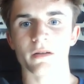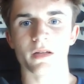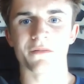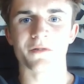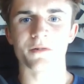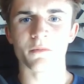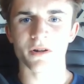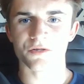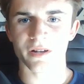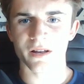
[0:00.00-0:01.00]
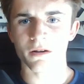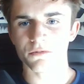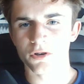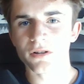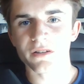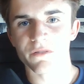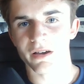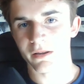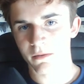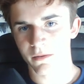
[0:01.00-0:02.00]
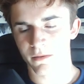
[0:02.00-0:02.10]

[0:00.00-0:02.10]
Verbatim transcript: If you don't want to check it out, totally fine.